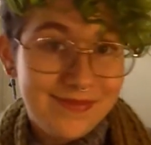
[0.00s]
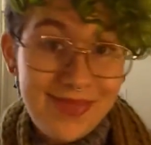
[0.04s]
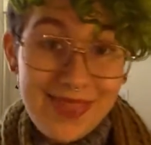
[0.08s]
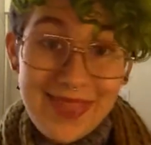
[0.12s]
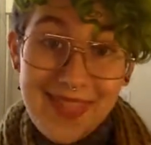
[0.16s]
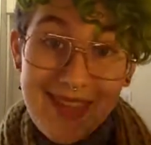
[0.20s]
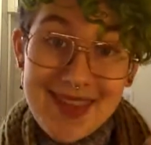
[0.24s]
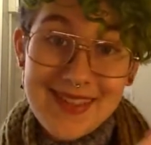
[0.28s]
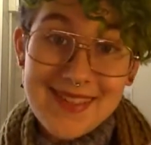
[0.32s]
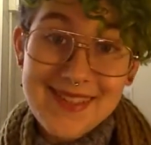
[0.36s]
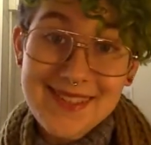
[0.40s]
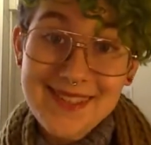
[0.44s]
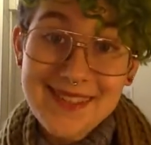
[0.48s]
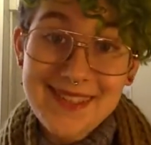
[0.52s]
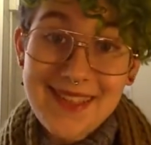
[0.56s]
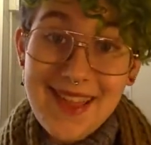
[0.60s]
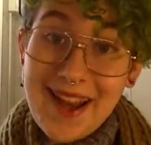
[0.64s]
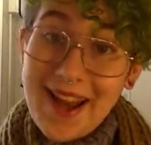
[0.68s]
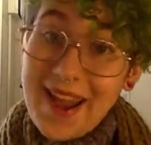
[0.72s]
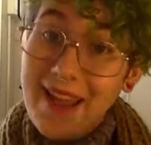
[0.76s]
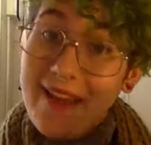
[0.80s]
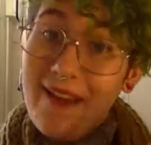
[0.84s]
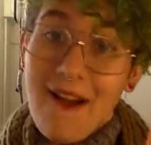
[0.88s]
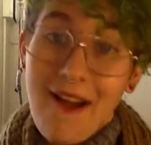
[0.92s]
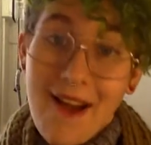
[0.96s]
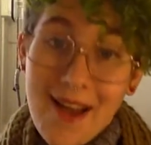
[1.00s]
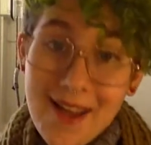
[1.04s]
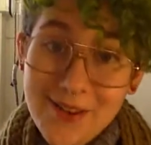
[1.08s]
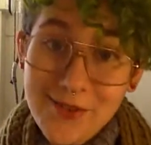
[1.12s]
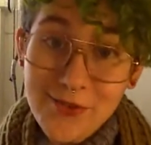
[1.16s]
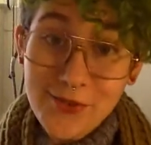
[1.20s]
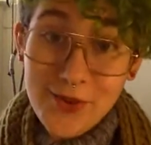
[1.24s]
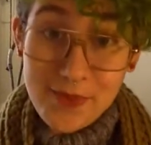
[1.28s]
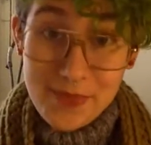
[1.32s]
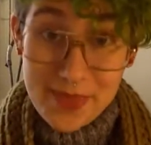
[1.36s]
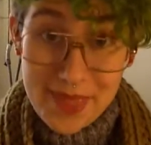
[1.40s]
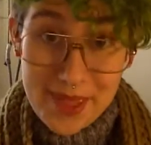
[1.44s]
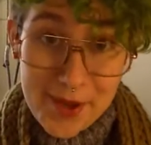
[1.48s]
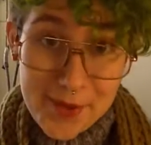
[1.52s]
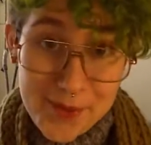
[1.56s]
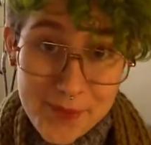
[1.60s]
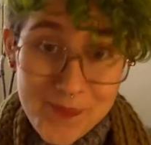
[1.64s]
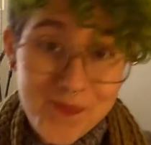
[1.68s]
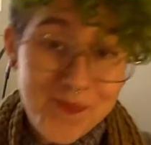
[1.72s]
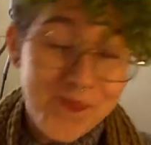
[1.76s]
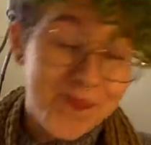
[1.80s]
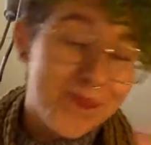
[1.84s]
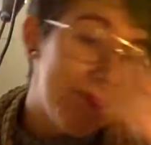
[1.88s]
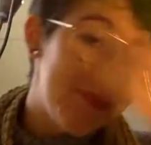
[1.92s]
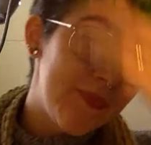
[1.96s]
things that I got from them,
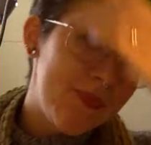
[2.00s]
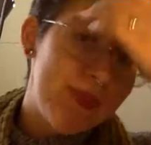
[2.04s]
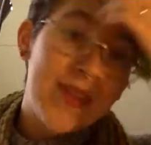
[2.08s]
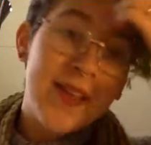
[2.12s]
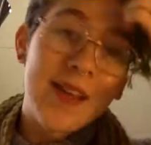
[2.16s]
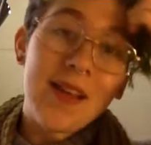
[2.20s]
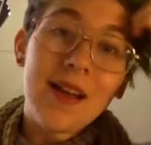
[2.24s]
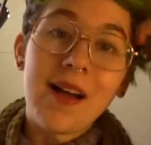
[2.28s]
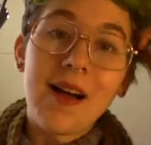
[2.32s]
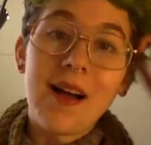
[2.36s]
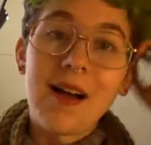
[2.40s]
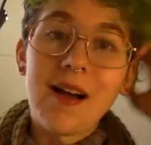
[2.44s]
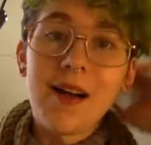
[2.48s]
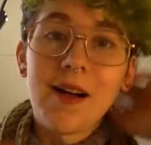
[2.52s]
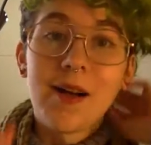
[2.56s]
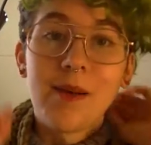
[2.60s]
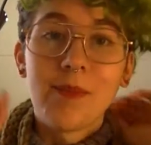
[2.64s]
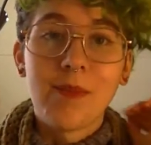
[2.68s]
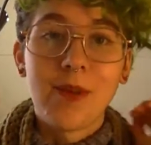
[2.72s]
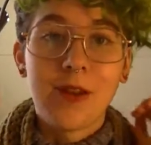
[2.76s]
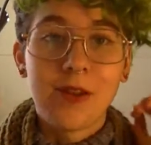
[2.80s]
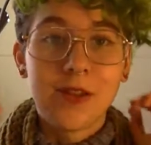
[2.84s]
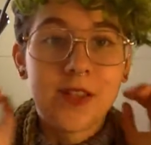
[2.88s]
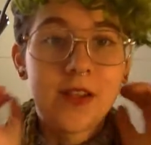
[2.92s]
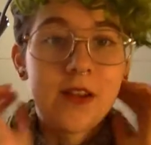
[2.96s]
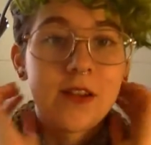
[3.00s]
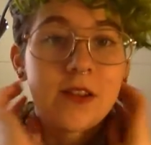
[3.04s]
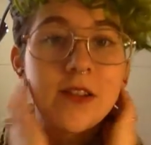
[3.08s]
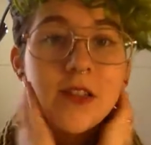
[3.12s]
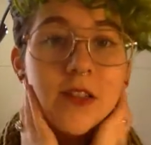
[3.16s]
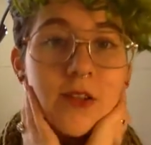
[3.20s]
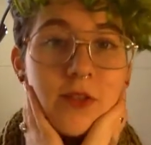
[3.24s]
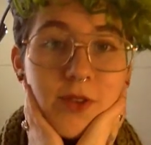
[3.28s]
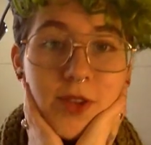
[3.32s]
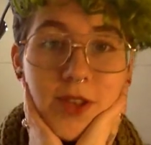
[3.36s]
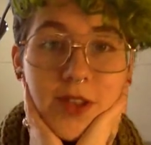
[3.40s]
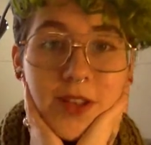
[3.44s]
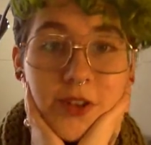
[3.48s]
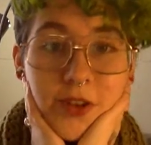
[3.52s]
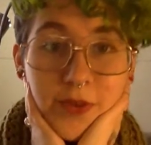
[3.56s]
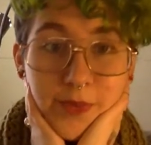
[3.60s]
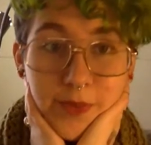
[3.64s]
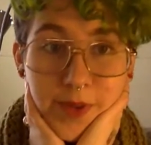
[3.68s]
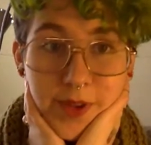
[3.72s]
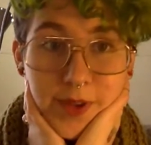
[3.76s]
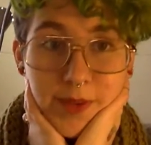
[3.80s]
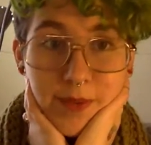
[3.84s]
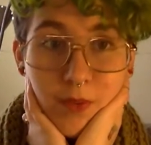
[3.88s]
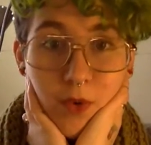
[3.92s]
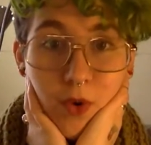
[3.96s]
I'll talk to you a little
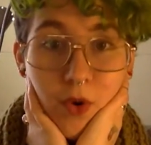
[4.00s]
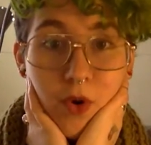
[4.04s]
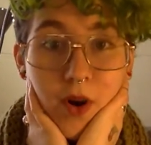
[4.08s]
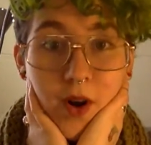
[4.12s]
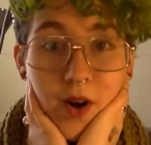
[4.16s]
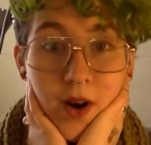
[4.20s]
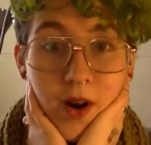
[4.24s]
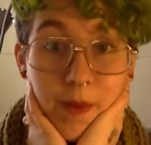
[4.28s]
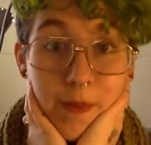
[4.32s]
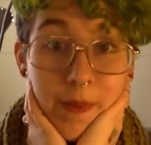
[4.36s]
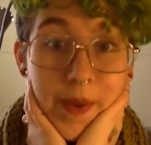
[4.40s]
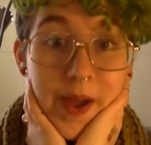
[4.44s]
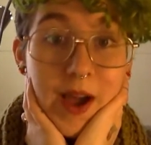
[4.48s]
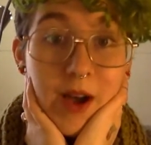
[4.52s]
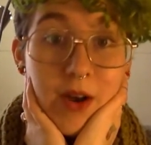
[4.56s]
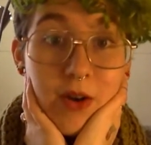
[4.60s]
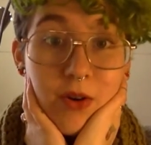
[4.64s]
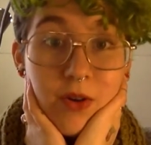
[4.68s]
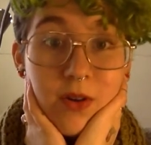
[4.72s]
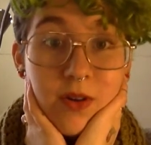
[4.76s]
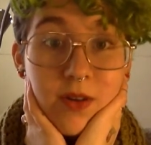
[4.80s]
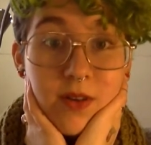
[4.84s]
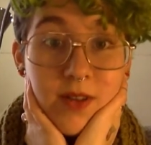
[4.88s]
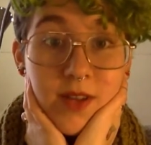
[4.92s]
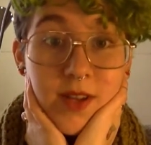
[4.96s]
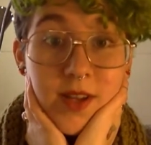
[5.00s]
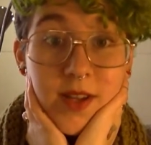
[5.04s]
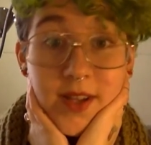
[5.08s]
bit more about